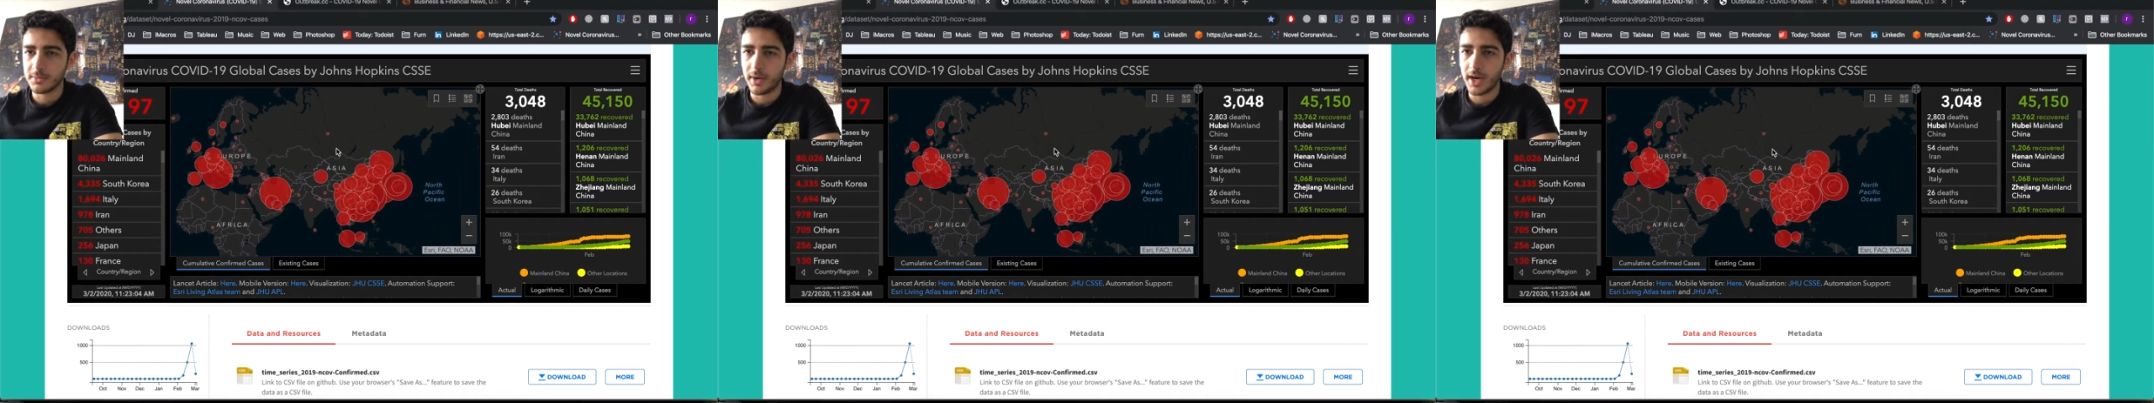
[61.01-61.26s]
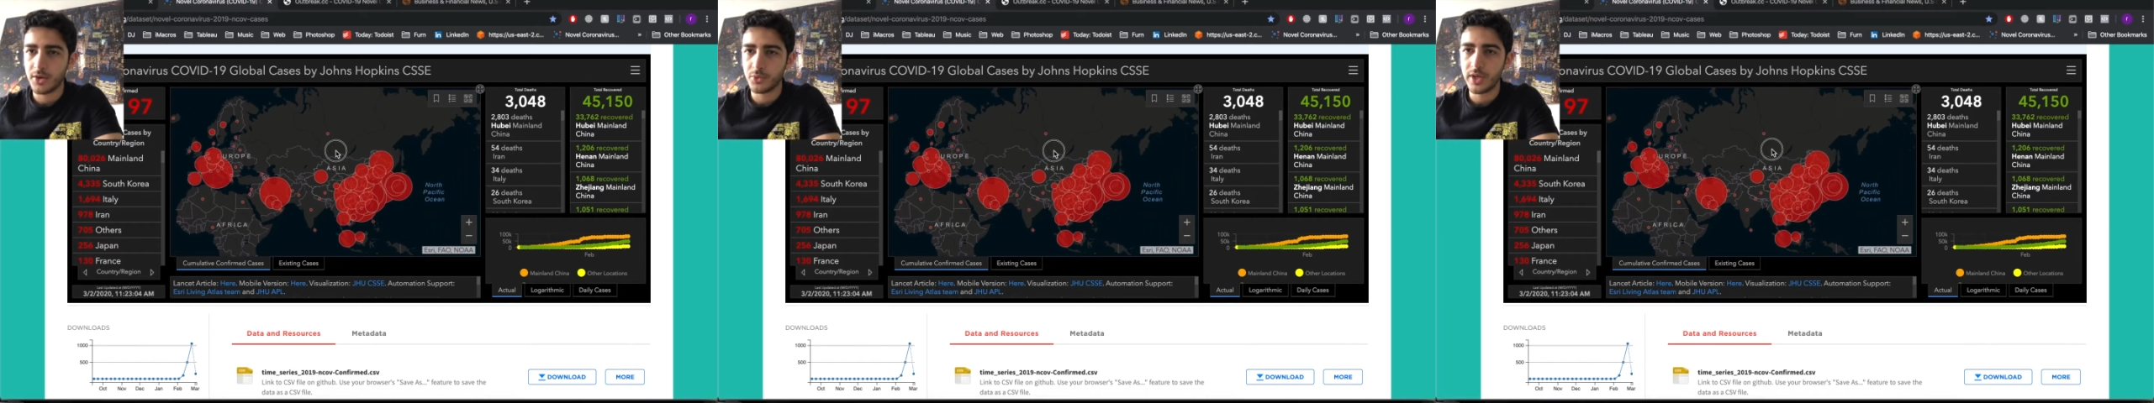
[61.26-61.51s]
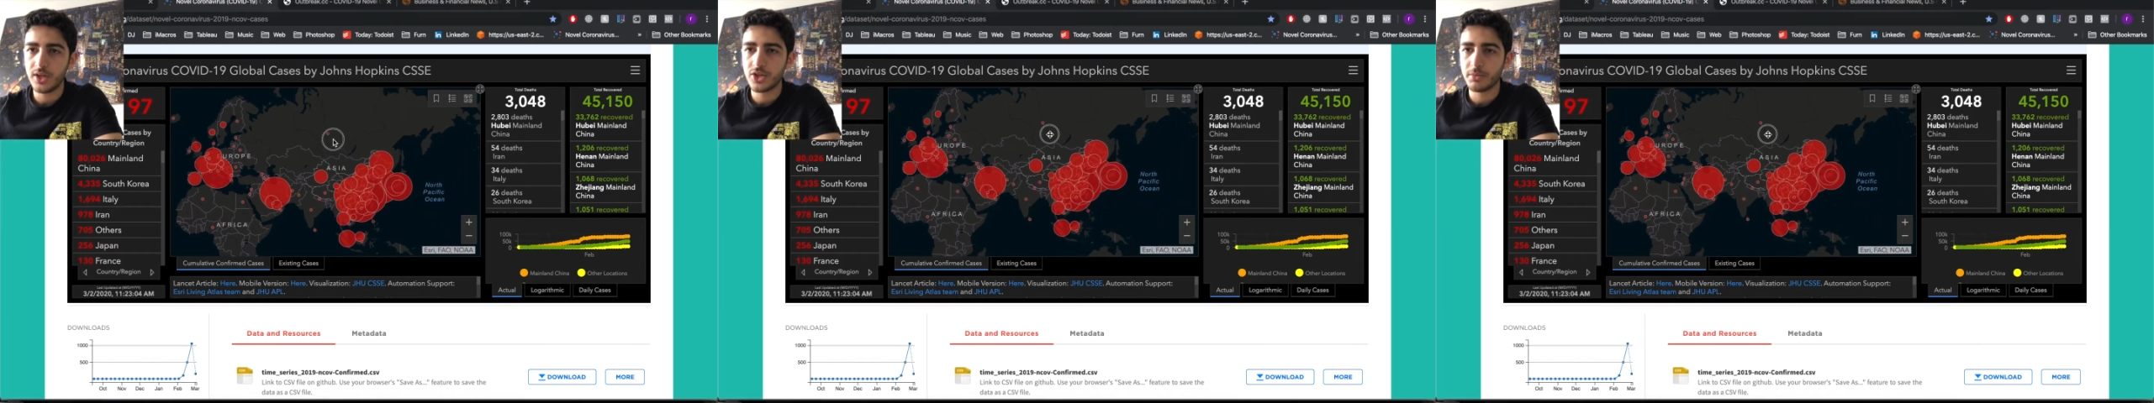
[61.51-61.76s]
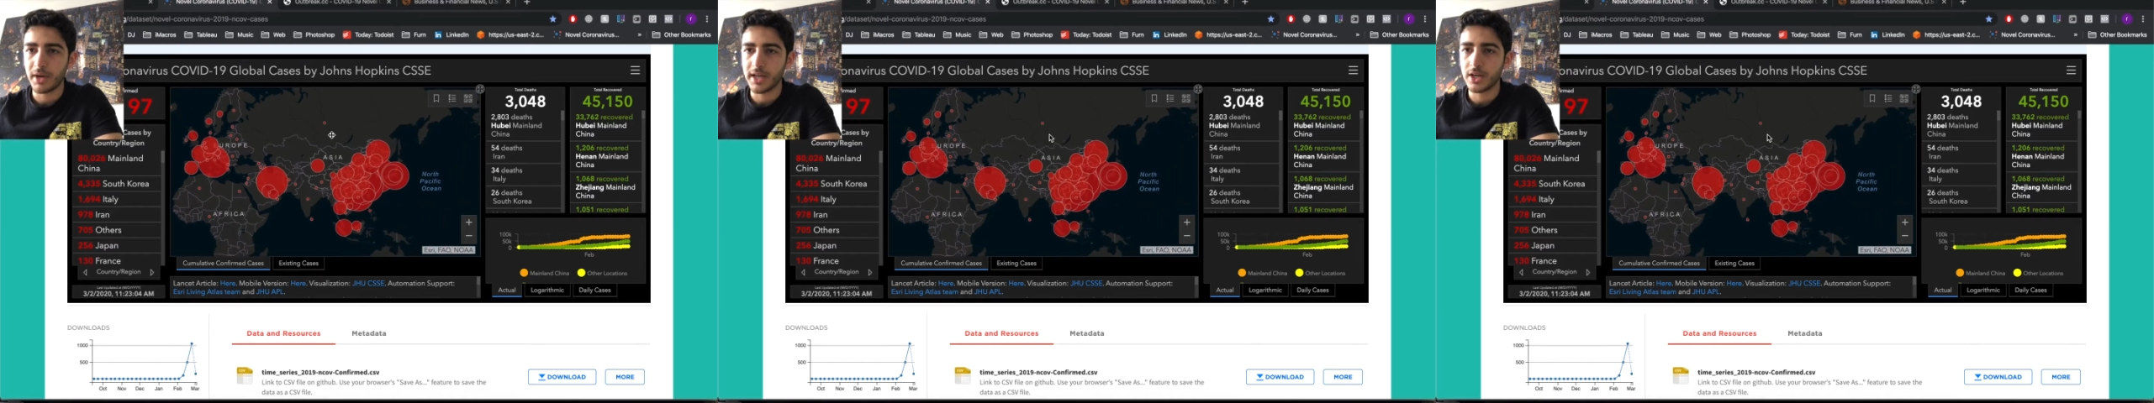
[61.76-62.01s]
by
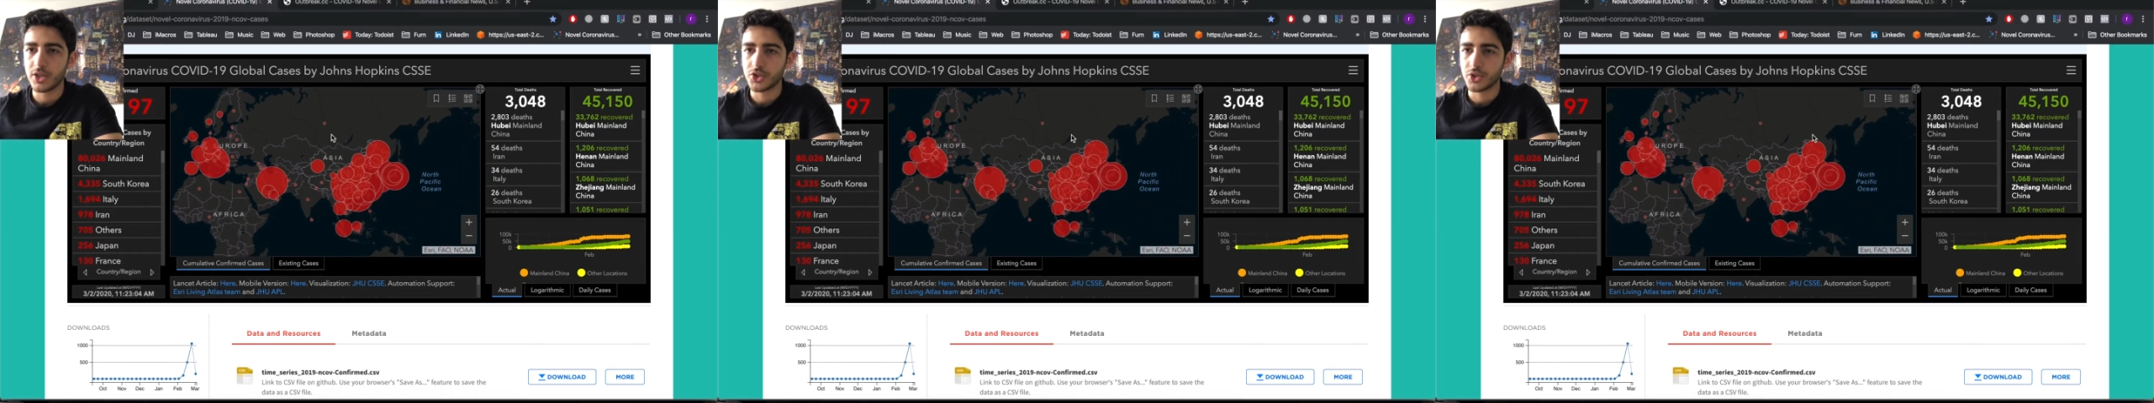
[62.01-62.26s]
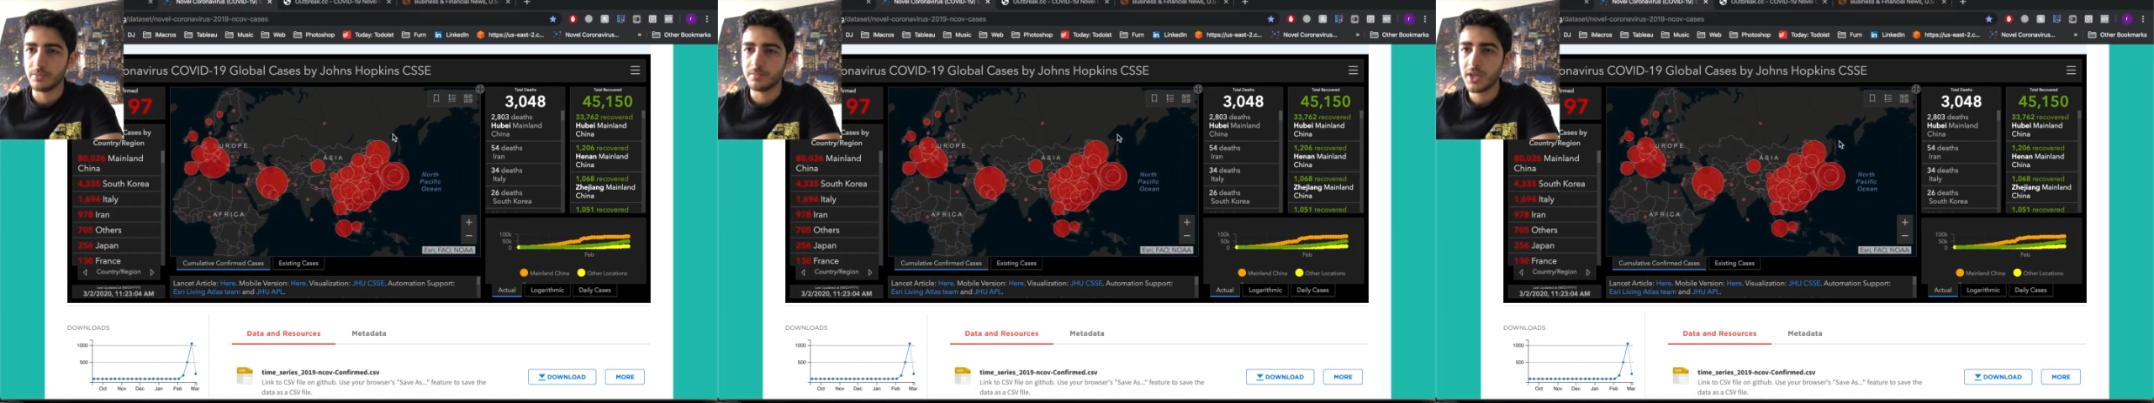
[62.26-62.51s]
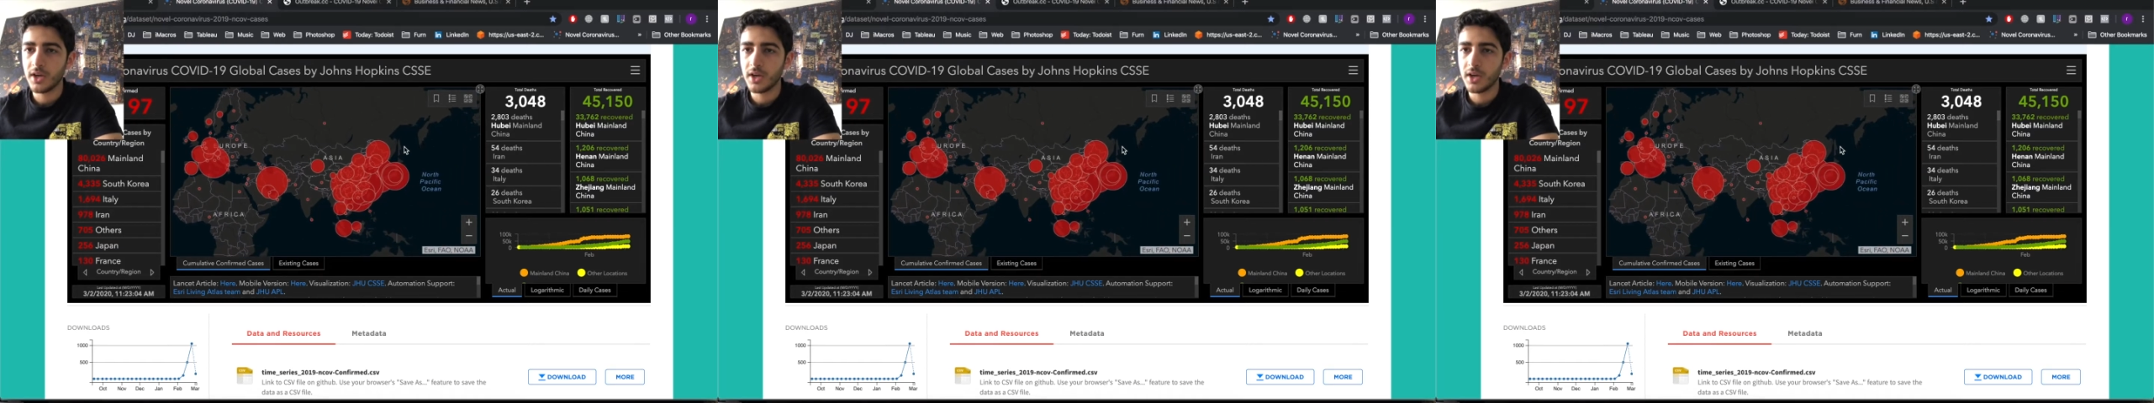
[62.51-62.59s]
region, by country.